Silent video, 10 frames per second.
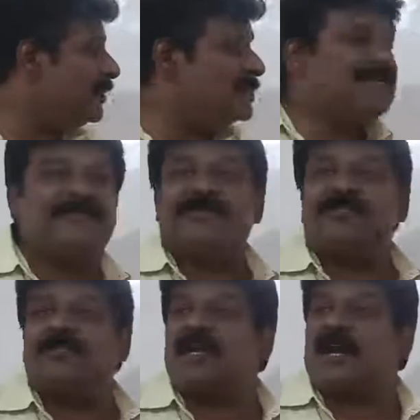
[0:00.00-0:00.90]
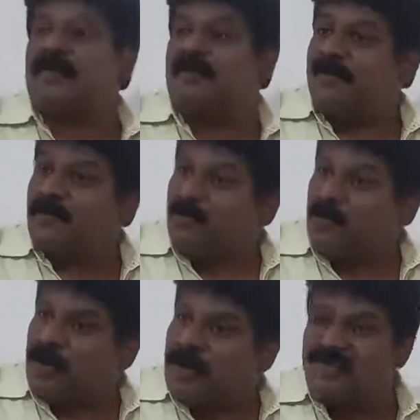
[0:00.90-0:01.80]
this division and
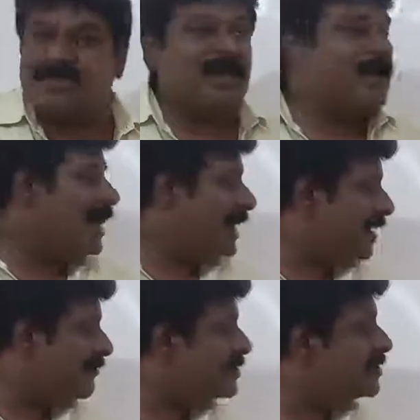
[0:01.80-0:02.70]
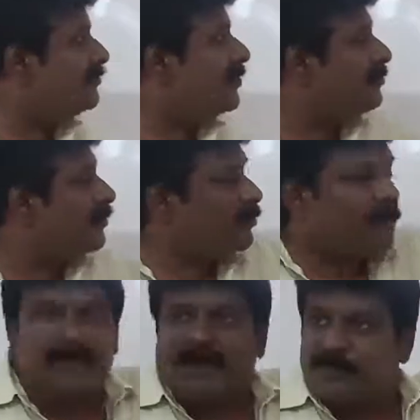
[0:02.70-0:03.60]
modulus? Division will
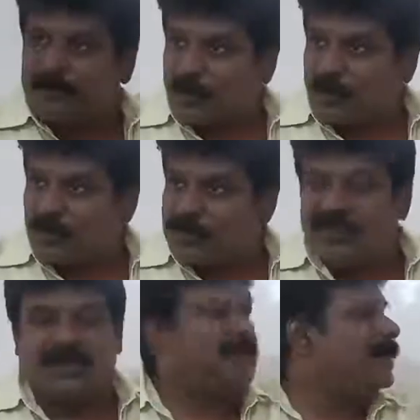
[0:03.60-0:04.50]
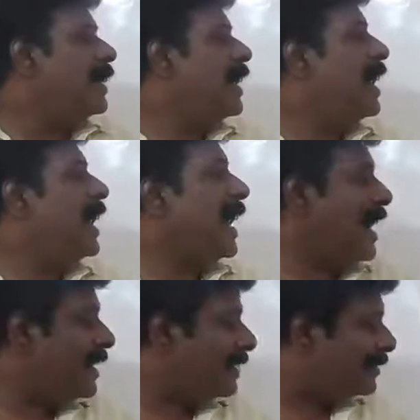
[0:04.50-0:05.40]
give you the quotient
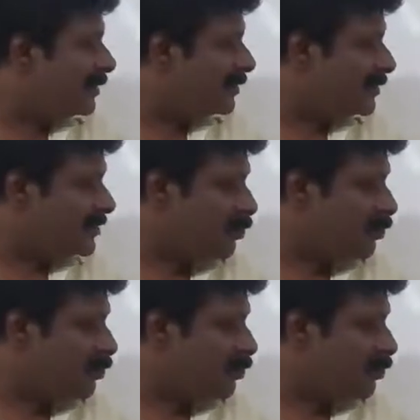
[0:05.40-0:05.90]
and this